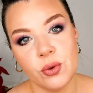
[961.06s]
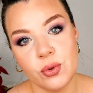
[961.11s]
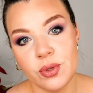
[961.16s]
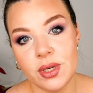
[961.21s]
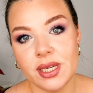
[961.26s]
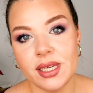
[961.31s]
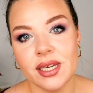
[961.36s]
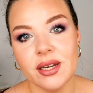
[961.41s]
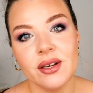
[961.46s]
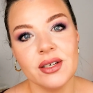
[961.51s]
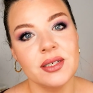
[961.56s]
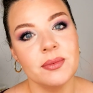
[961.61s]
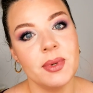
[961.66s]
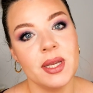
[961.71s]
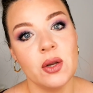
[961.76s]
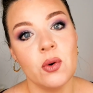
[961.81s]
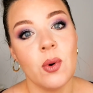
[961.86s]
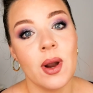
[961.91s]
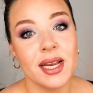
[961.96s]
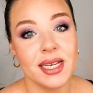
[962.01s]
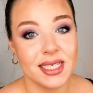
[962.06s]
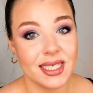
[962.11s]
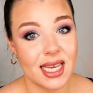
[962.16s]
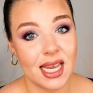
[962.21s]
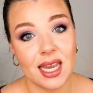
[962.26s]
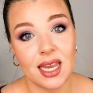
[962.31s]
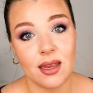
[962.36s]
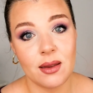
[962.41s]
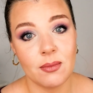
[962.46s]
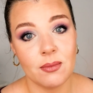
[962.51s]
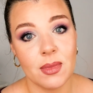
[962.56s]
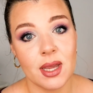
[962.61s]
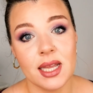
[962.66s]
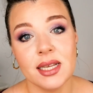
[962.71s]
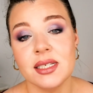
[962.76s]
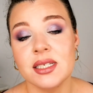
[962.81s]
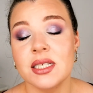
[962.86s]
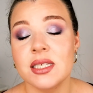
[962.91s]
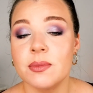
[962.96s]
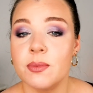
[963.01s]
oud in here to be quite tame
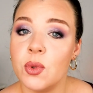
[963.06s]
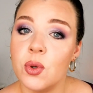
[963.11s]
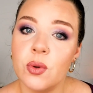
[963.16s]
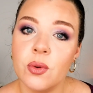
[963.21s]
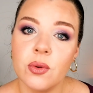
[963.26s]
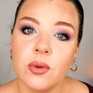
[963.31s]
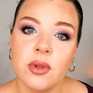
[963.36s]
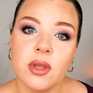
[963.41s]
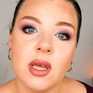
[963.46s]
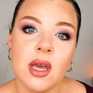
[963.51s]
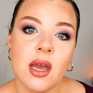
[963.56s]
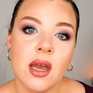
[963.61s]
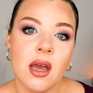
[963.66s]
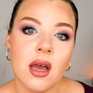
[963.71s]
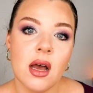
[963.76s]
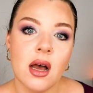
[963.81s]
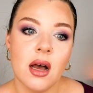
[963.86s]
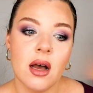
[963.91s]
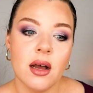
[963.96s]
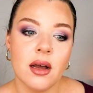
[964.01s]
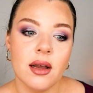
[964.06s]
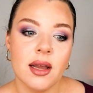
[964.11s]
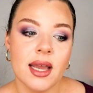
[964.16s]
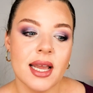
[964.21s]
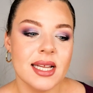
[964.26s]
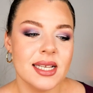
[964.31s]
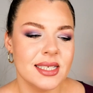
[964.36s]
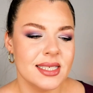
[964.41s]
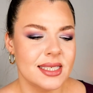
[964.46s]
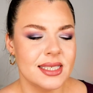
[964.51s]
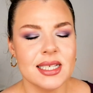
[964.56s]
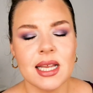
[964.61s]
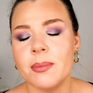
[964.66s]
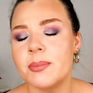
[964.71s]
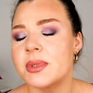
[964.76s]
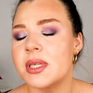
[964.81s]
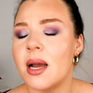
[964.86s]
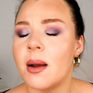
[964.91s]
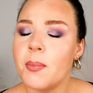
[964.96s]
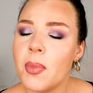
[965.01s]
and smooth,
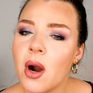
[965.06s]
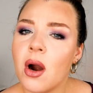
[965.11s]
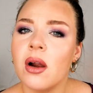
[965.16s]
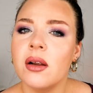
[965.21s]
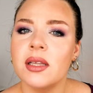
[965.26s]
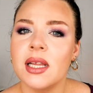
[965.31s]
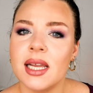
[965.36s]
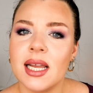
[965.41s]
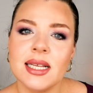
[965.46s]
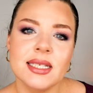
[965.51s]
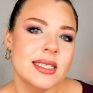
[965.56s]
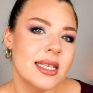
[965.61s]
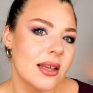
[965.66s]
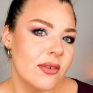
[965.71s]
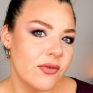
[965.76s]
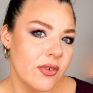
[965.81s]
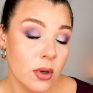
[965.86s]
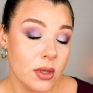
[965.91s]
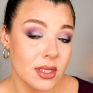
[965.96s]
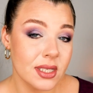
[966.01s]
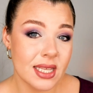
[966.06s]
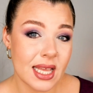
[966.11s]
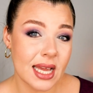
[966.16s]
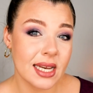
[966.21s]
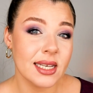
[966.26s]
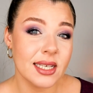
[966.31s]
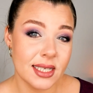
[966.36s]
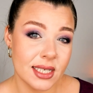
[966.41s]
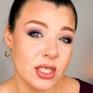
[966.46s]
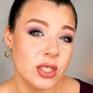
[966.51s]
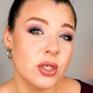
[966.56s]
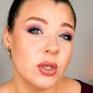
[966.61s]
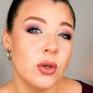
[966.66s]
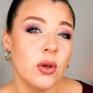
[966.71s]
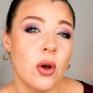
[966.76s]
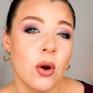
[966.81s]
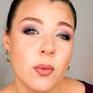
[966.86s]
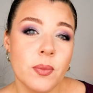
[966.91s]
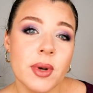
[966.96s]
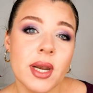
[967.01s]
except apart, like I said, from that initial
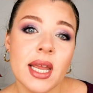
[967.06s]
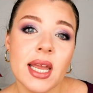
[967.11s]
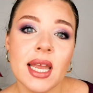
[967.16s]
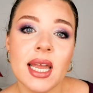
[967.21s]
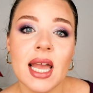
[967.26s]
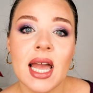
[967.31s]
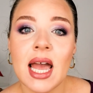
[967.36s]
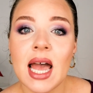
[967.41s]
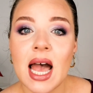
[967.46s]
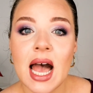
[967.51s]
opening.